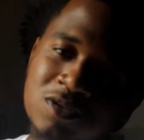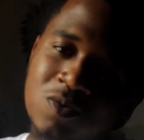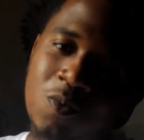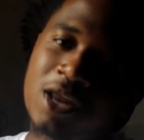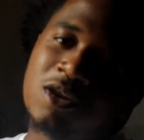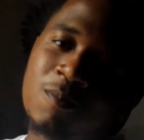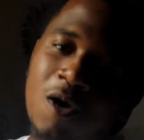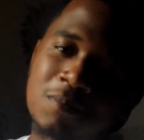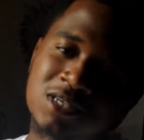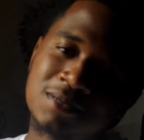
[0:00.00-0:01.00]
When you
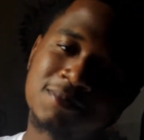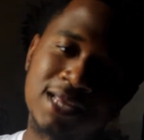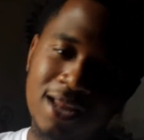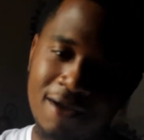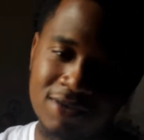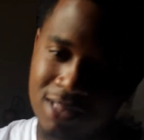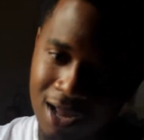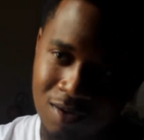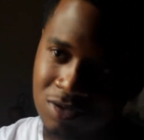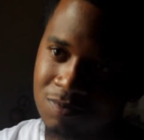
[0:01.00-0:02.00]
bomb something, everything
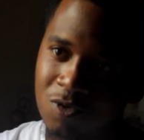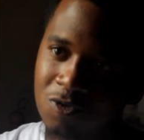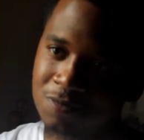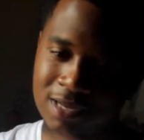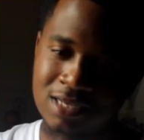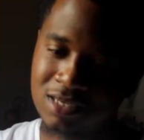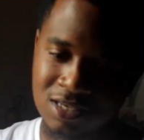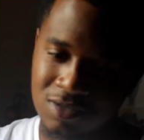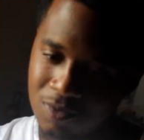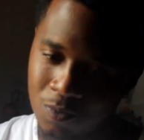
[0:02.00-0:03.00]
else moves, but it's
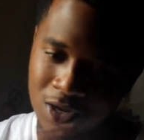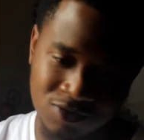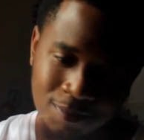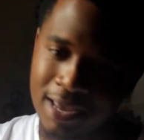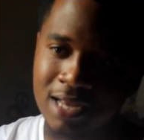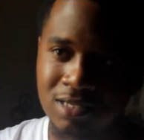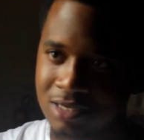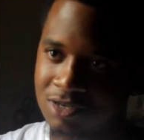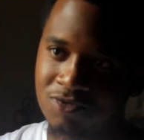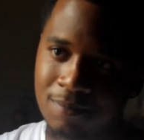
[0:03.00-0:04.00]
just what remains, it
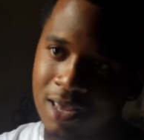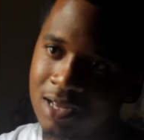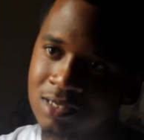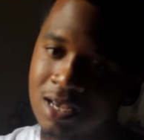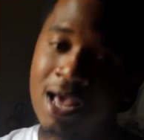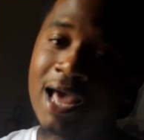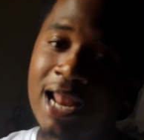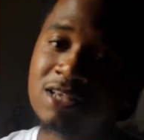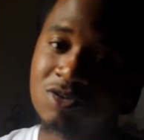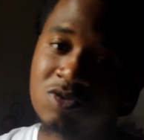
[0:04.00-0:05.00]
just remains. And
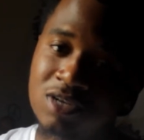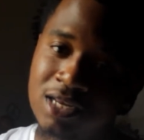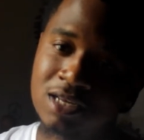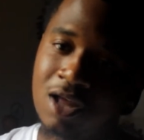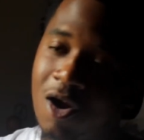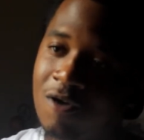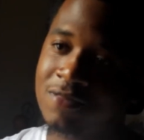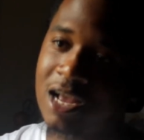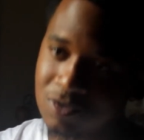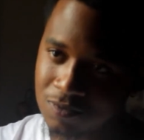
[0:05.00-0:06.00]
that's usually the earth.
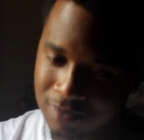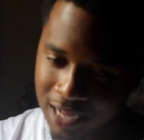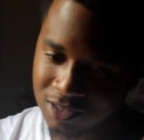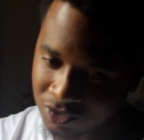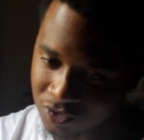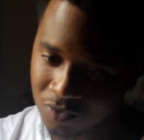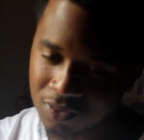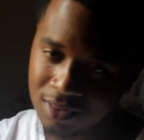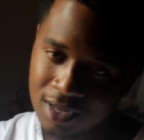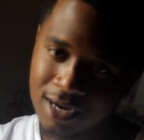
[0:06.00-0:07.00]
That's like the truth.
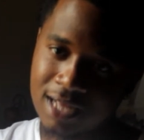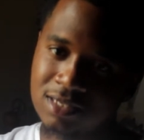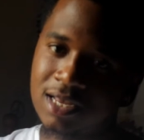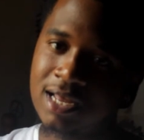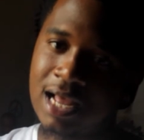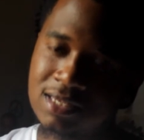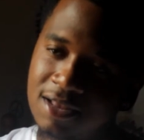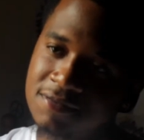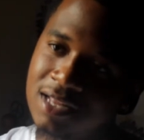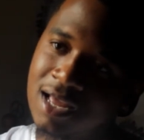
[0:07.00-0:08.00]
That's there, that's
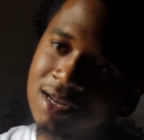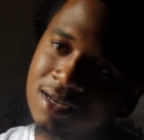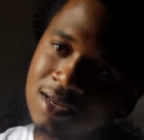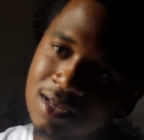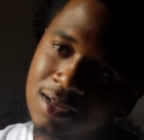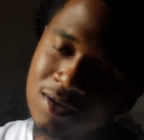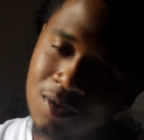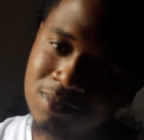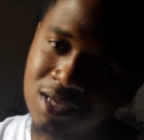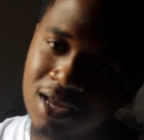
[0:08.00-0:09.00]
left standing. You know
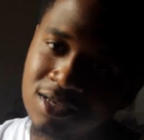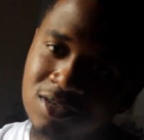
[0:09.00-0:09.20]
what I'm saying?